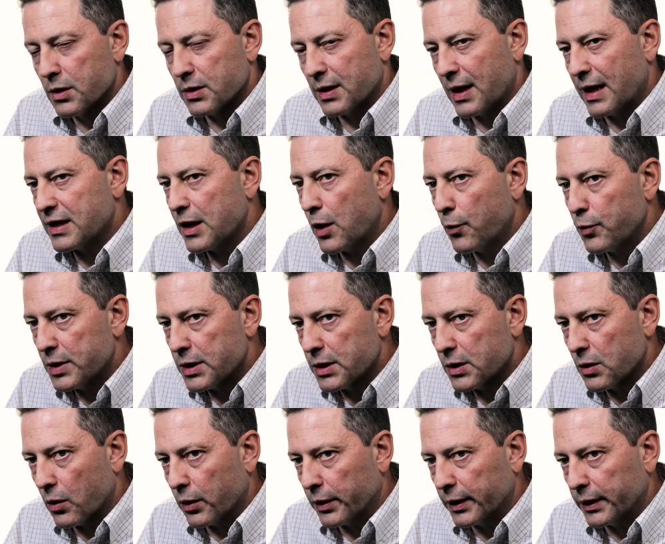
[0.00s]
So that's how we
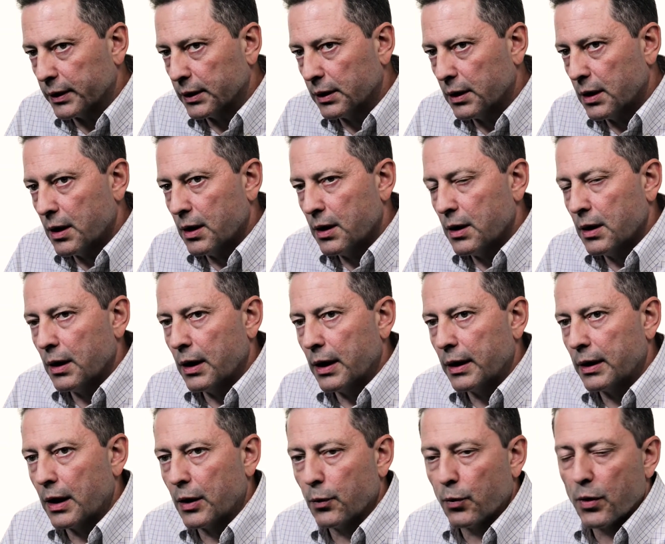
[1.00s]
started.
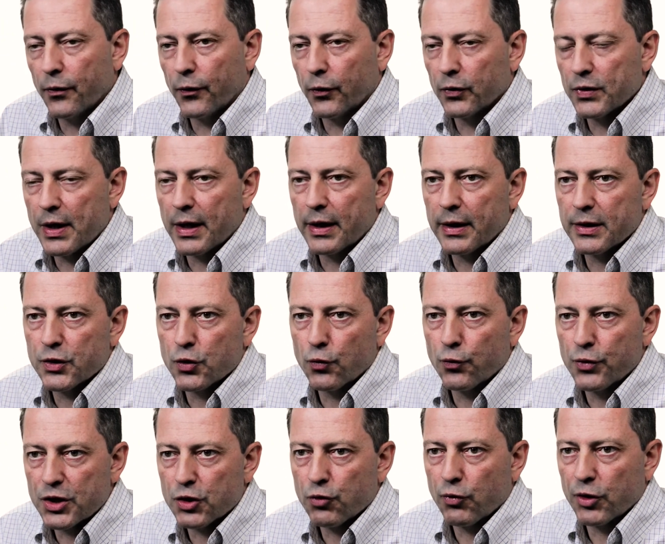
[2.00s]
And we refer to that as
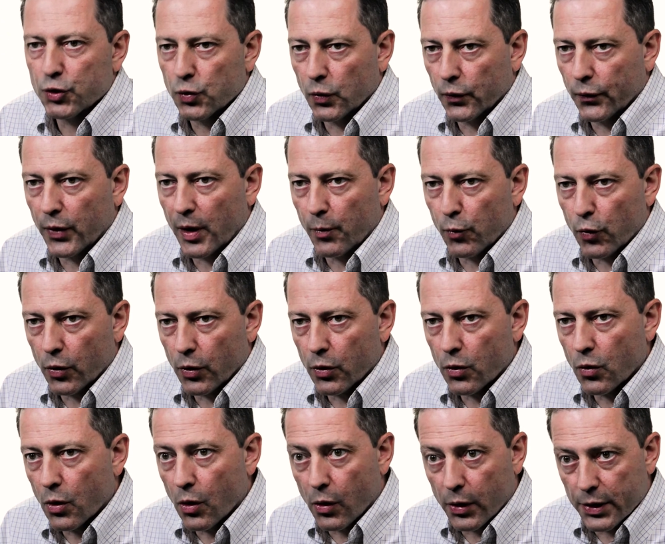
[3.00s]
a risk threshold
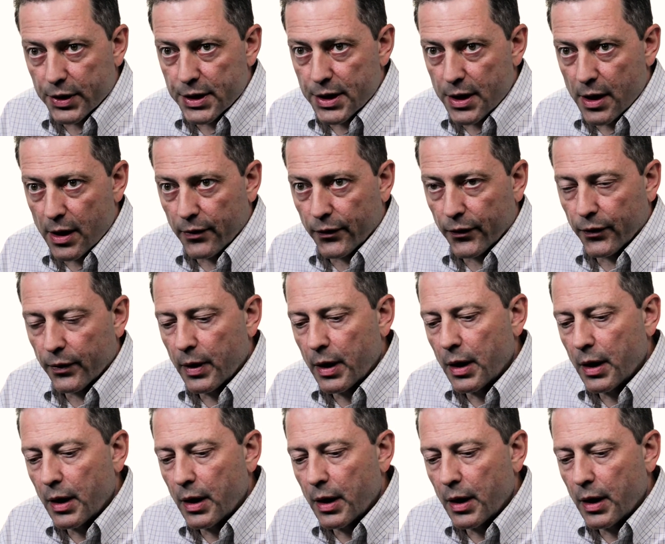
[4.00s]
framework, or RTF.